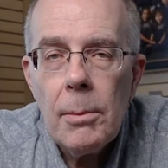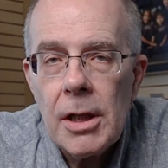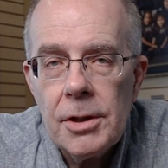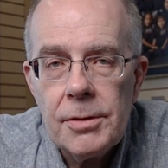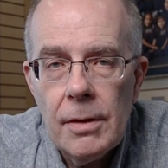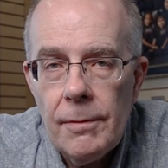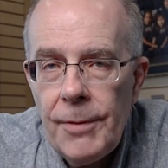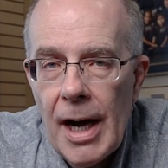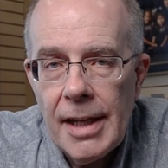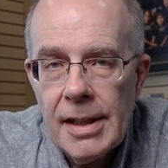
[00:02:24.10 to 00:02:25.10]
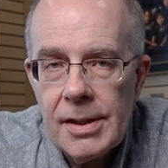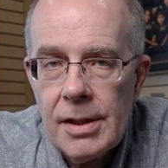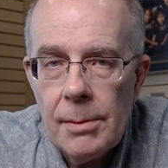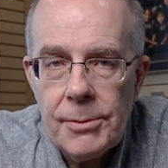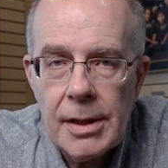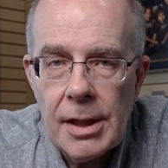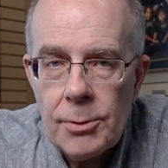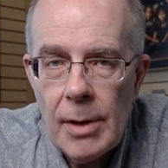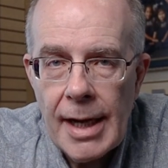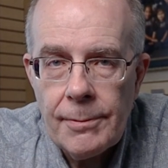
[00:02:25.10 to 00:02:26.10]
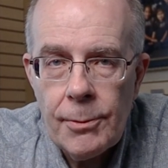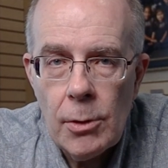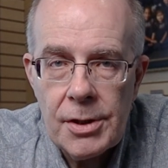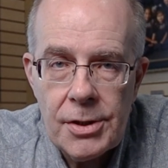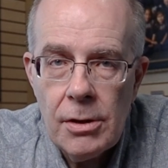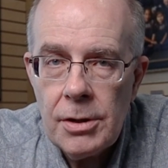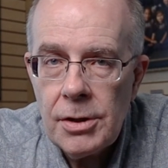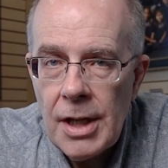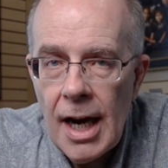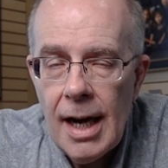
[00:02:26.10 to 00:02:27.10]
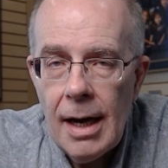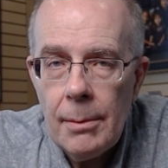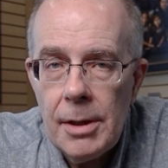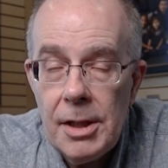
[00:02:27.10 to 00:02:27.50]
Because finding something that's right for a certain job